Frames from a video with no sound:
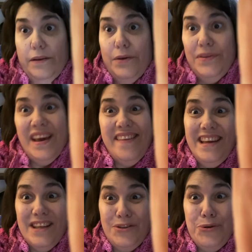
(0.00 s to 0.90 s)
you see, I
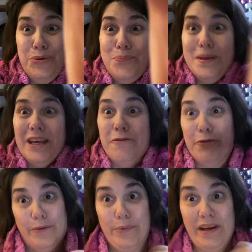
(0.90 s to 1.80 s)
think it's too big for
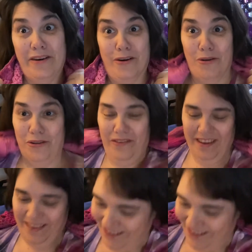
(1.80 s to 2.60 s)
a 3-year-old. So,